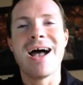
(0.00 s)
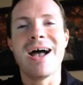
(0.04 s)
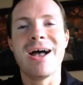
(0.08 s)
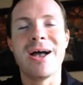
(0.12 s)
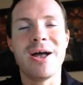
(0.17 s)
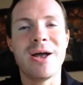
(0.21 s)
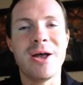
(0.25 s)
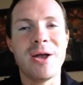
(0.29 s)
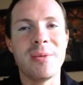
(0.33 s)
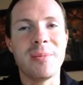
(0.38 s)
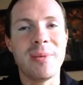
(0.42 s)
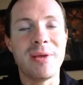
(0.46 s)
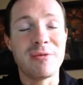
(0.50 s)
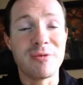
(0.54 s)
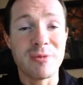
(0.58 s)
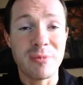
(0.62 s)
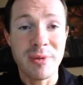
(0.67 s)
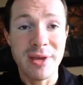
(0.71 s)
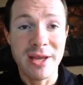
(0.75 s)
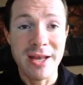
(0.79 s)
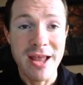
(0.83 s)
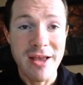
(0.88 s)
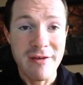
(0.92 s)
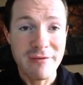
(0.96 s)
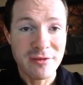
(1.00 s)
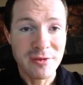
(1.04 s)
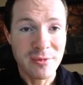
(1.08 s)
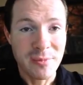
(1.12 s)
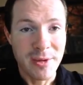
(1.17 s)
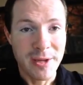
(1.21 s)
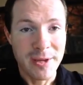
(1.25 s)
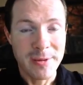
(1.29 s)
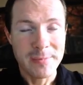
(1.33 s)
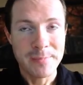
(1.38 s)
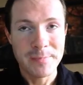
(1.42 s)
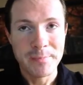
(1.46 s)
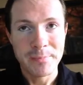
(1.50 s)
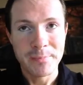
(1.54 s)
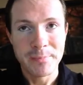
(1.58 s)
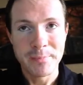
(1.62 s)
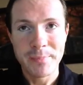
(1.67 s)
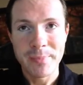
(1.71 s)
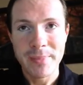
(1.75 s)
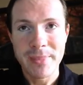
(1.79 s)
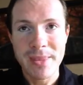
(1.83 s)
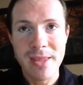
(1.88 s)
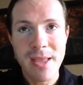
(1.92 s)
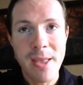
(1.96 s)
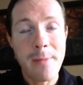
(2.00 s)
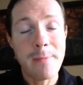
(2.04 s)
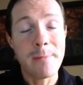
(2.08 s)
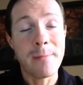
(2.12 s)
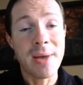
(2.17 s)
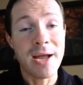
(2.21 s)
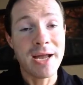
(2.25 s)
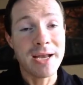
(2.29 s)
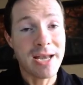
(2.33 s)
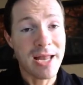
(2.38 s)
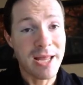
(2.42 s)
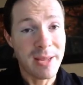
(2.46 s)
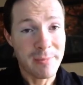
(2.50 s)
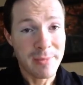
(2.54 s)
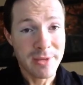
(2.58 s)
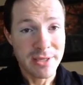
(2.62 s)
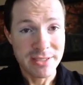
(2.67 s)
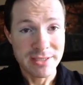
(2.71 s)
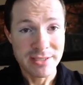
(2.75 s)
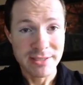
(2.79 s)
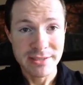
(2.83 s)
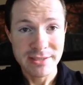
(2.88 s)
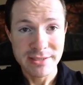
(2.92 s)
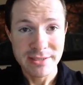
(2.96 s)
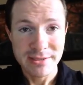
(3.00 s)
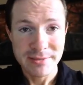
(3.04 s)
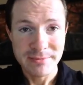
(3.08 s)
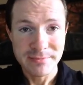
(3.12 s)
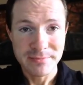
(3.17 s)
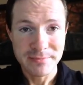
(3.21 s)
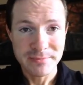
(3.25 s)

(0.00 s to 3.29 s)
um, and repeat after me. My name is.